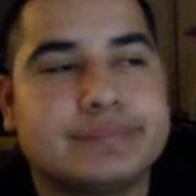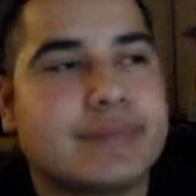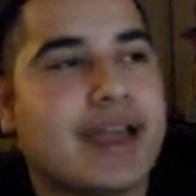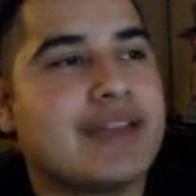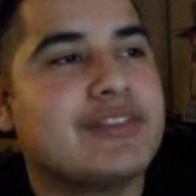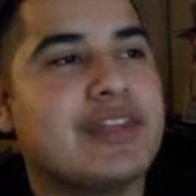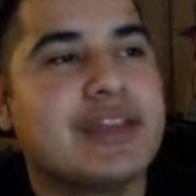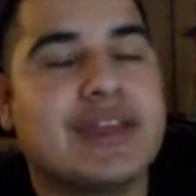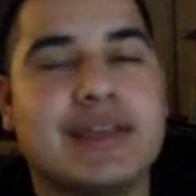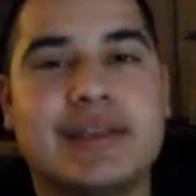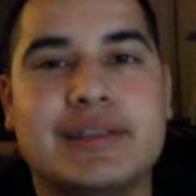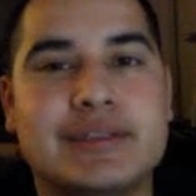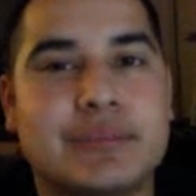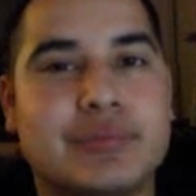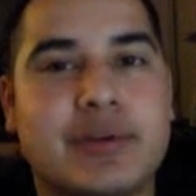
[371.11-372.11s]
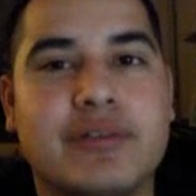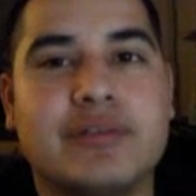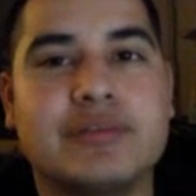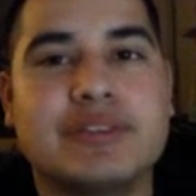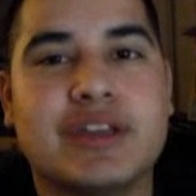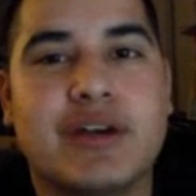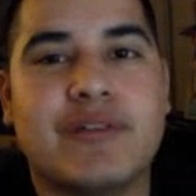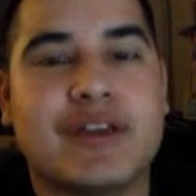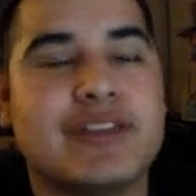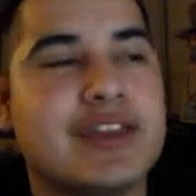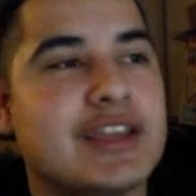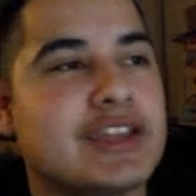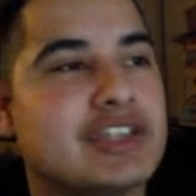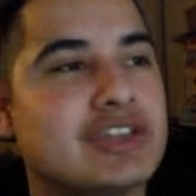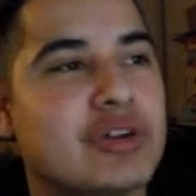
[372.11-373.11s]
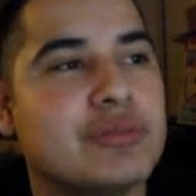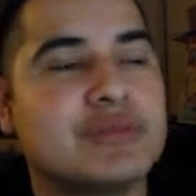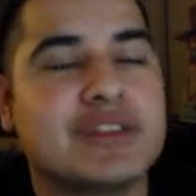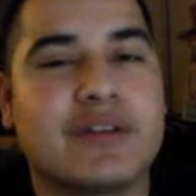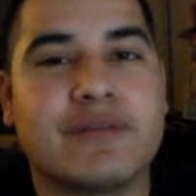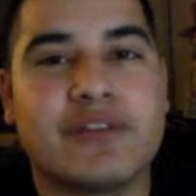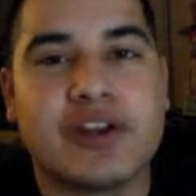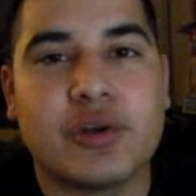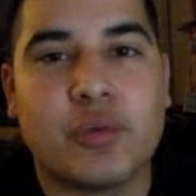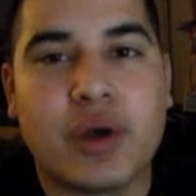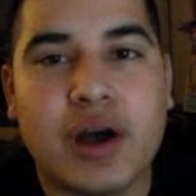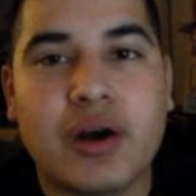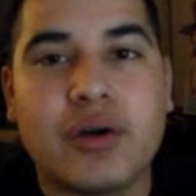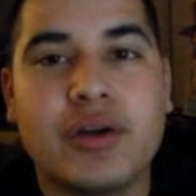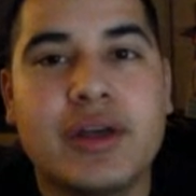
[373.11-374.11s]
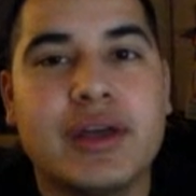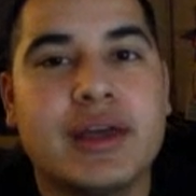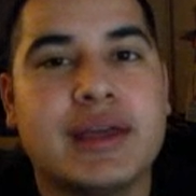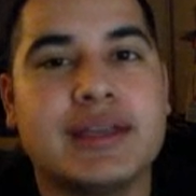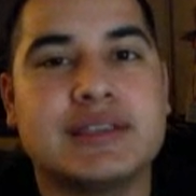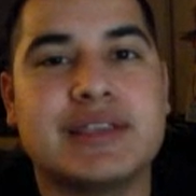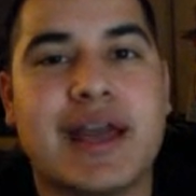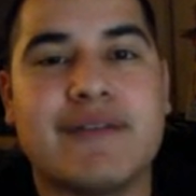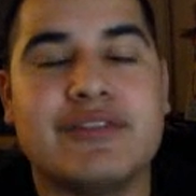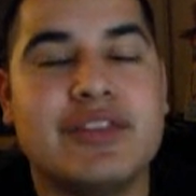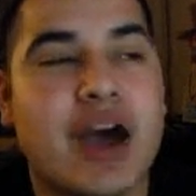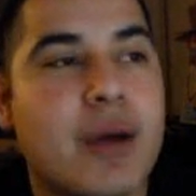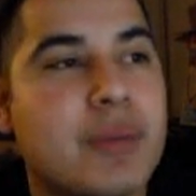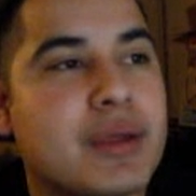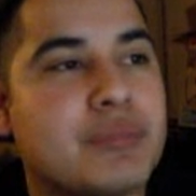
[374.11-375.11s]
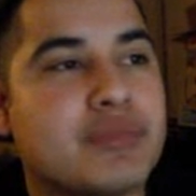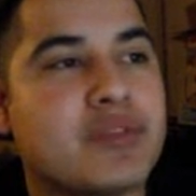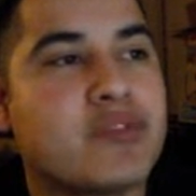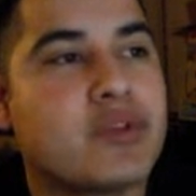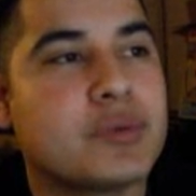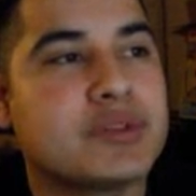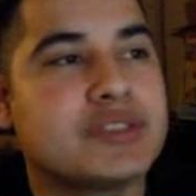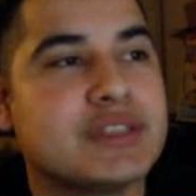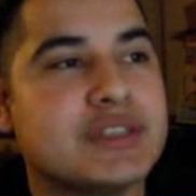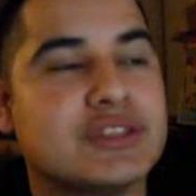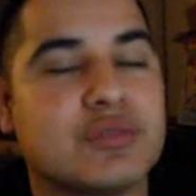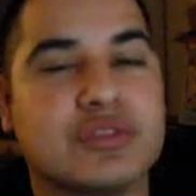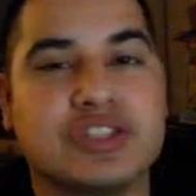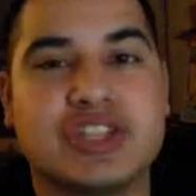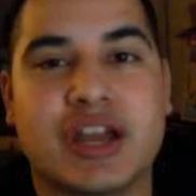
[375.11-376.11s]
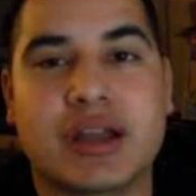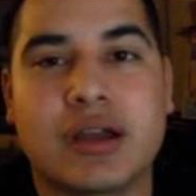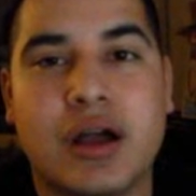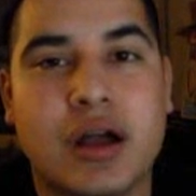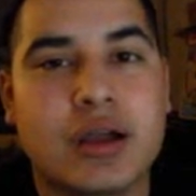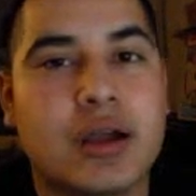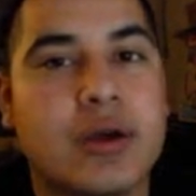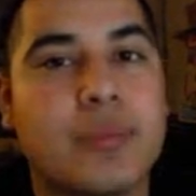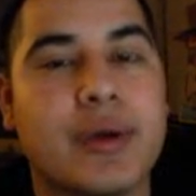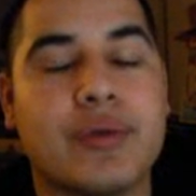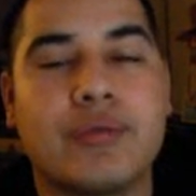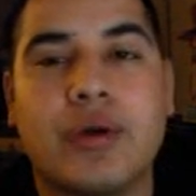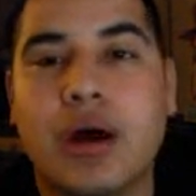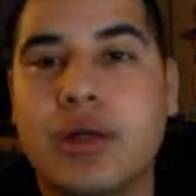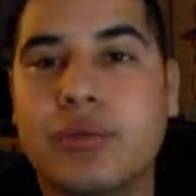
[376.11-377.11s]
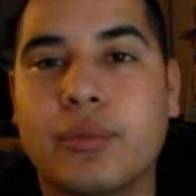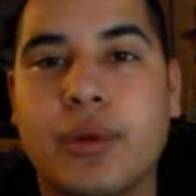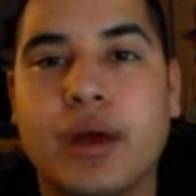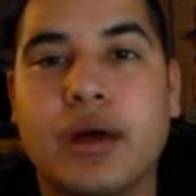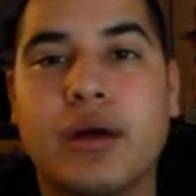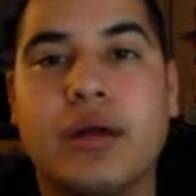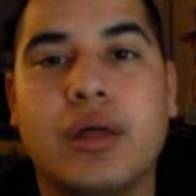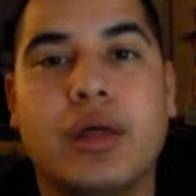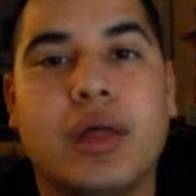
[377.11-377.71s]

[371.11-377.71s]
I think he's improved himself. I think he showed himself very well. He's had dominant performances over Czech Congo, Ben Rothwell.